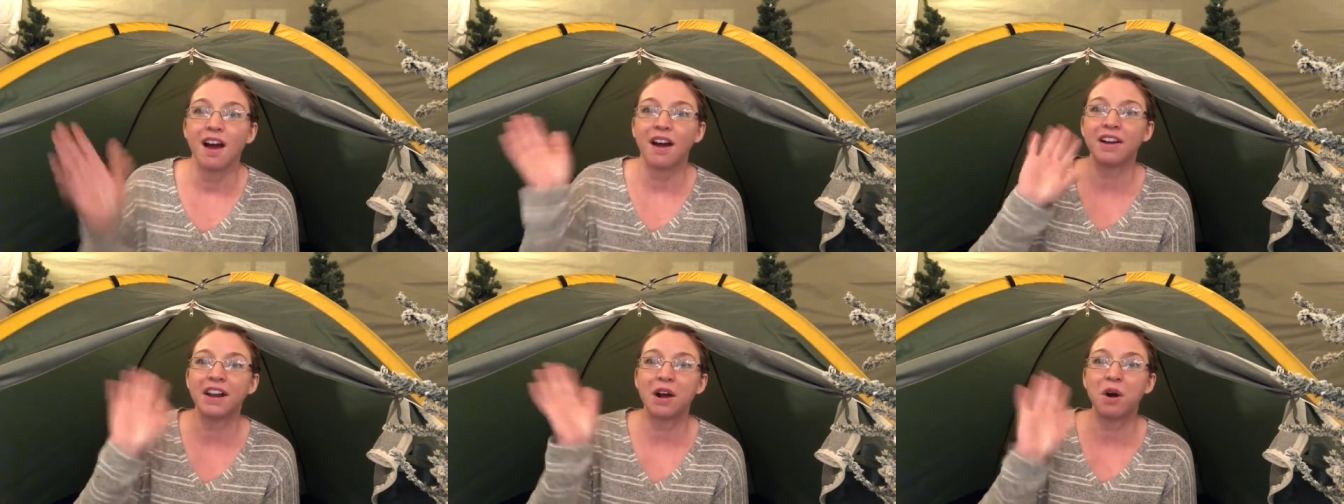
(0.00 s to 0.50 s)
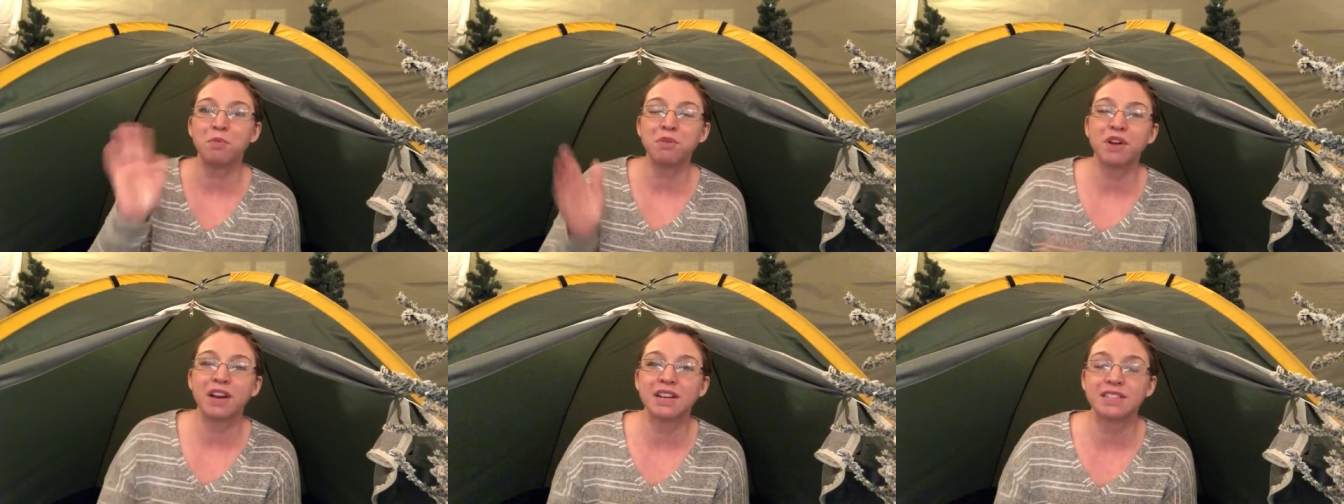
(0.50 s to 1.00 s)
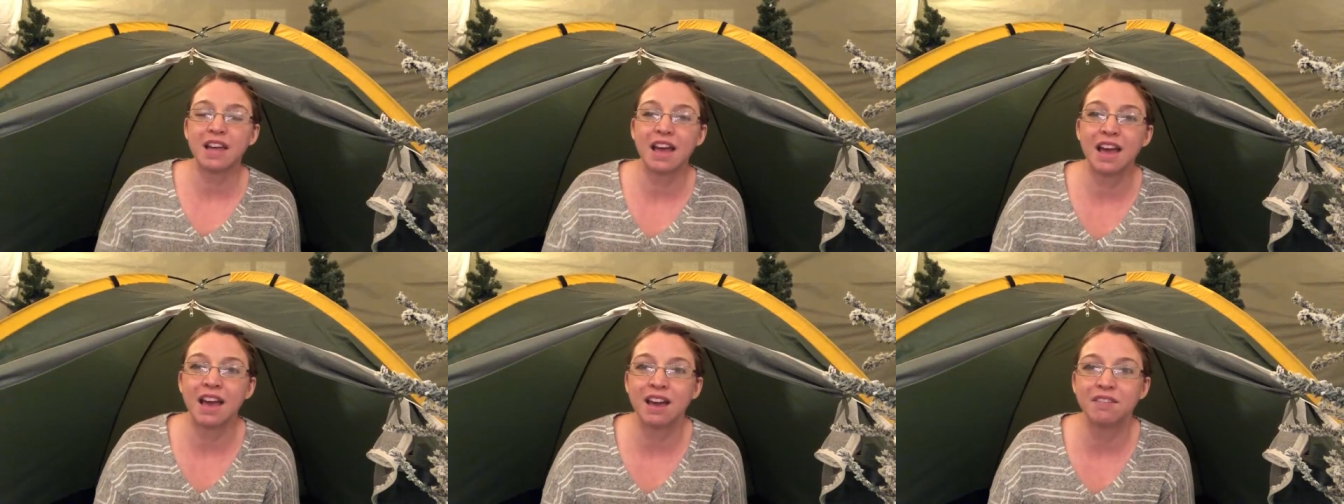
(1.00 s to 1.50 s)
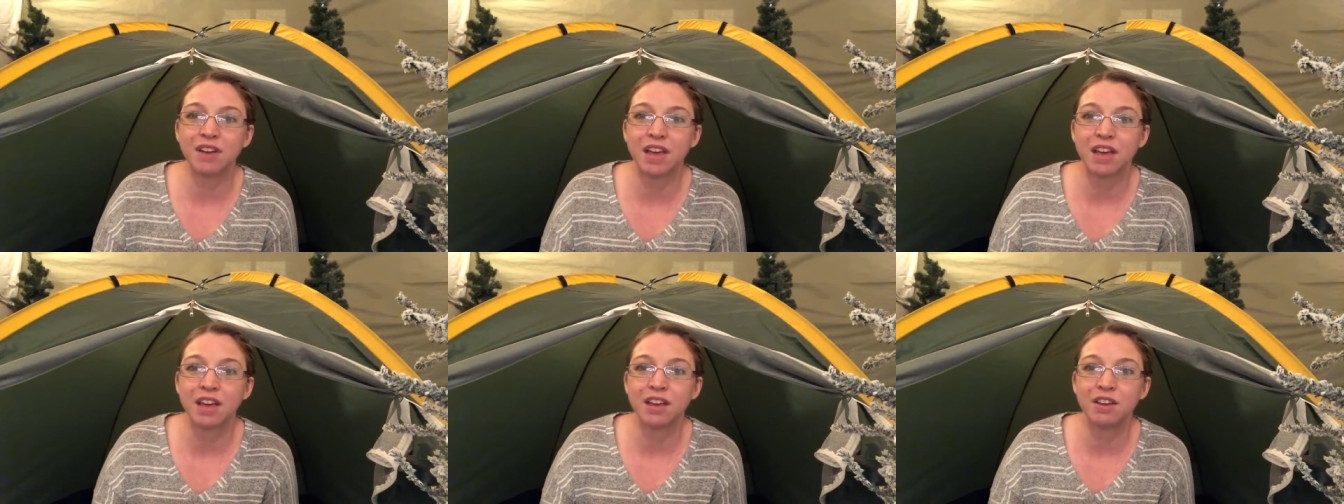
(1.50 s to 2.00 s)
all right, I hope you guys have
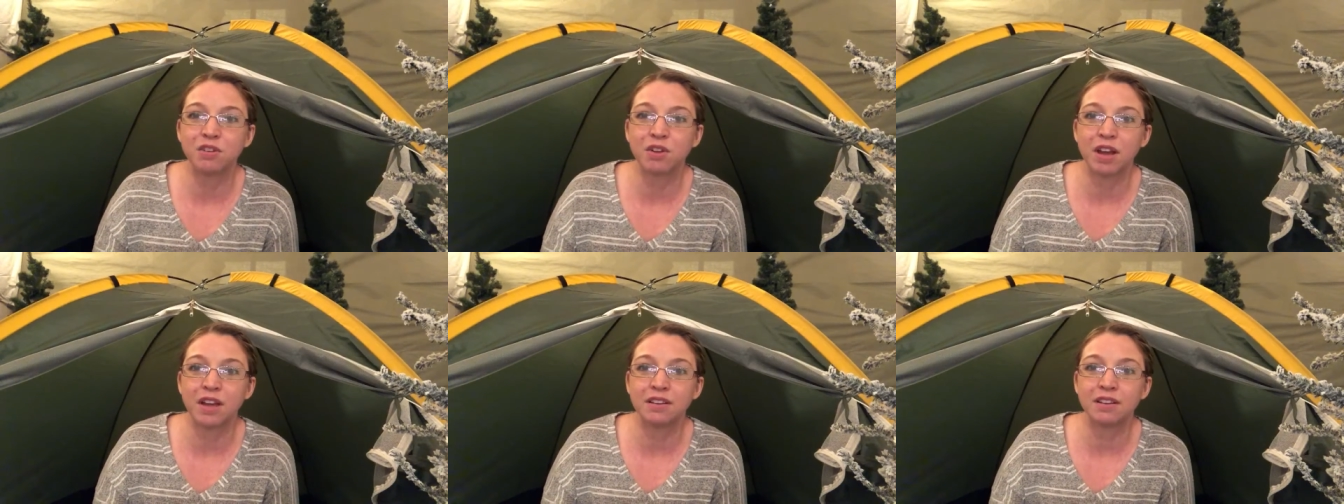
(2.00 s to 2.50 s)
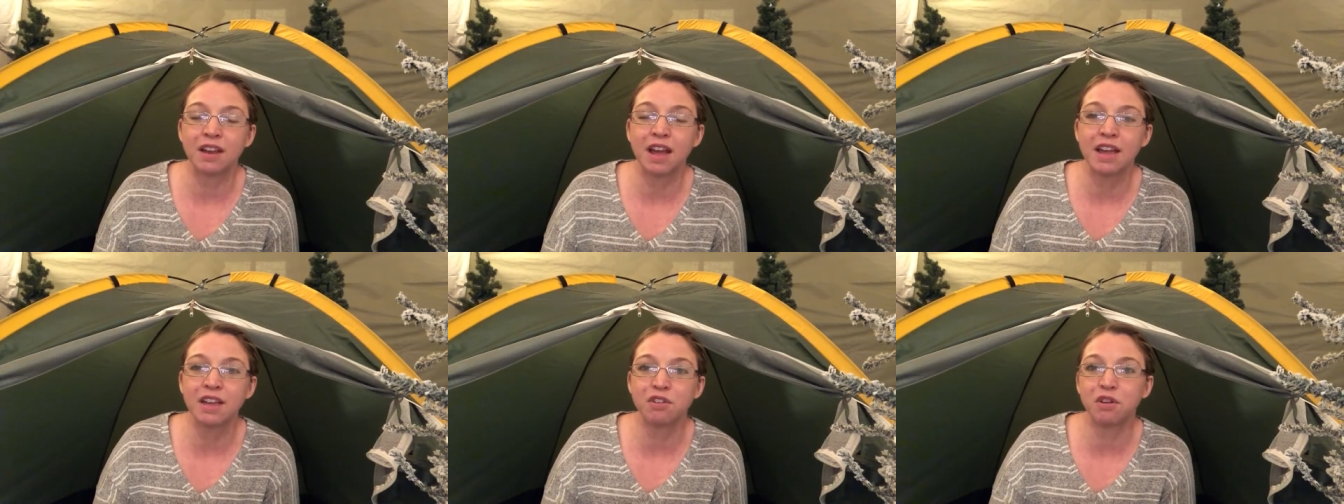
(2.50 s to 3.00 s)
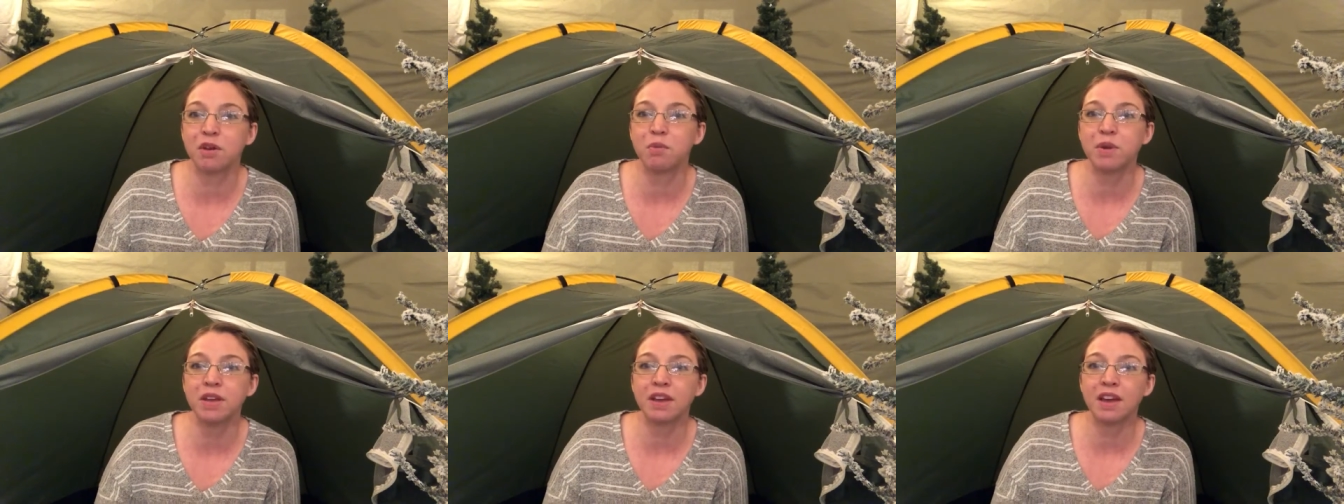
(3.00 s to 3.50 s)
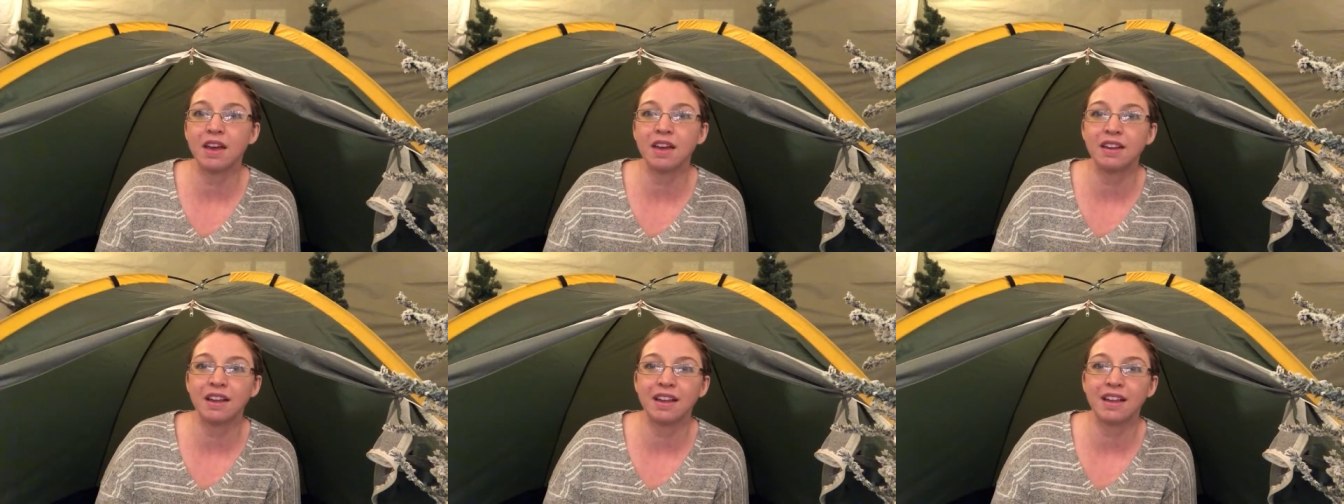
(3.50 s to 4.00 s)
a great night, great
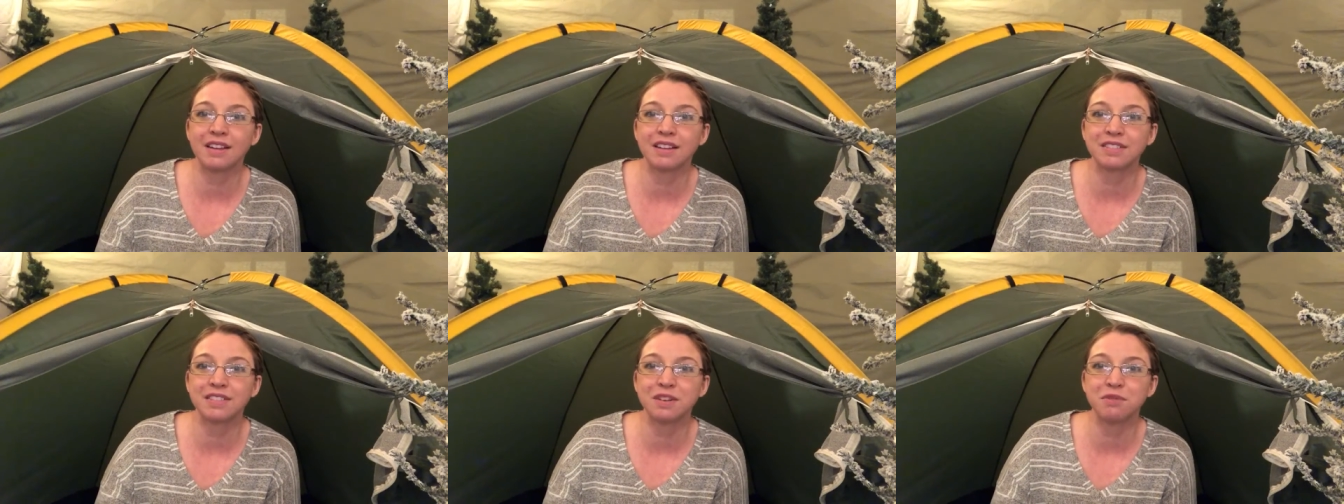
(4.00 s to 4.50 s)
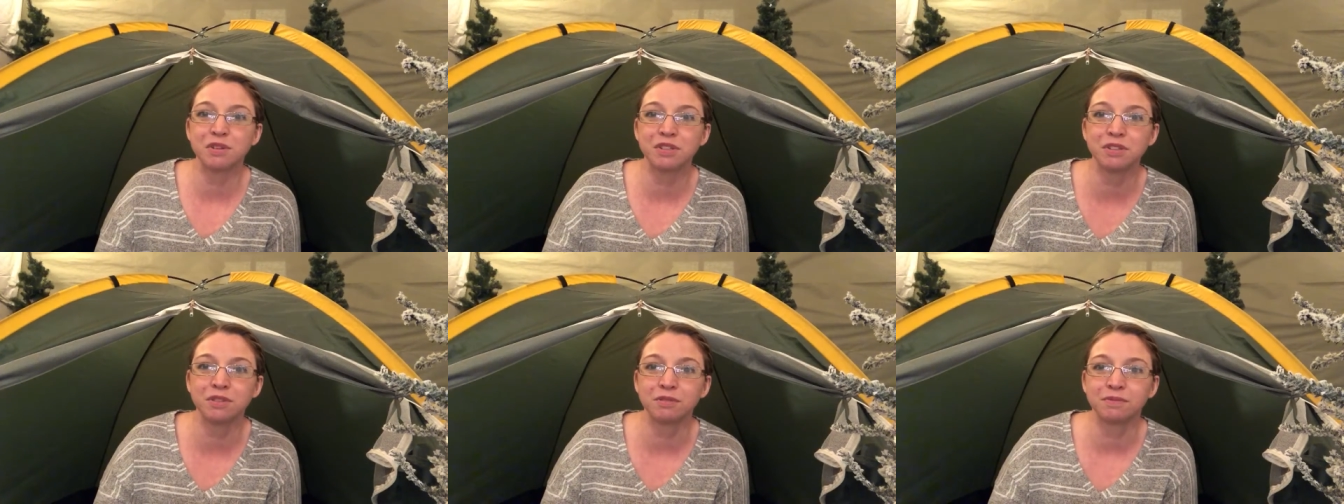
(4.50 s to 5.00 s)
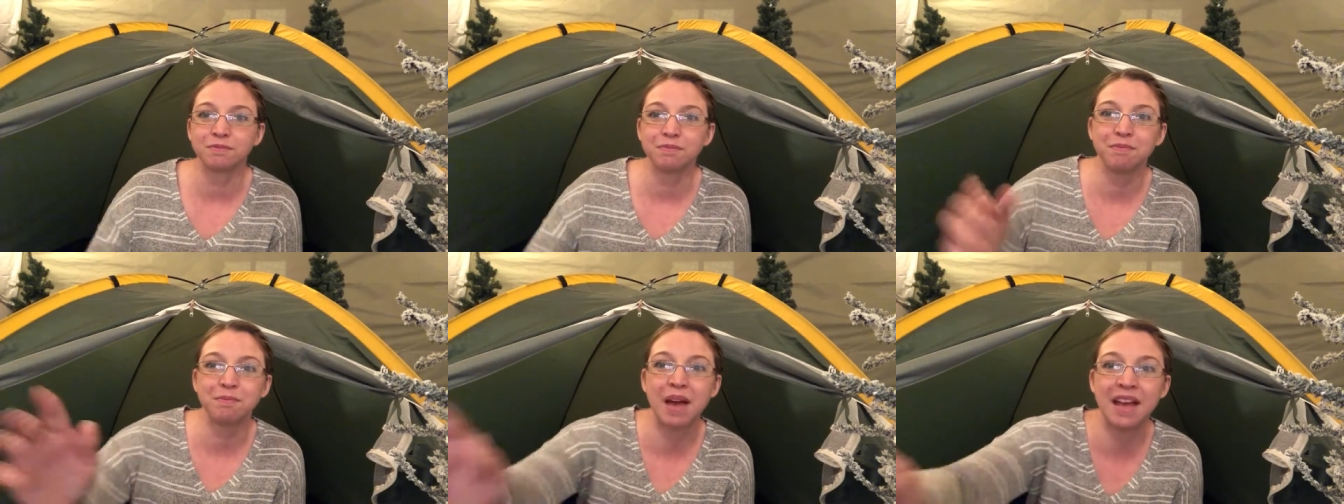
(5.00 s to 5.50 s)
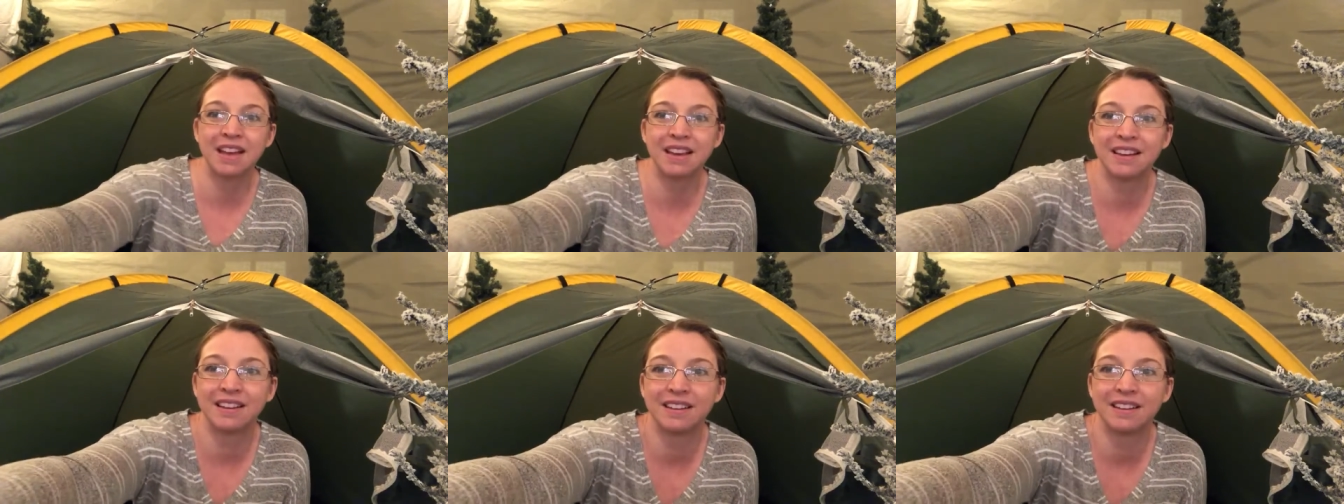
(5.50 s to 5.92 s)
weekend, and I'll see you real soon. Bye.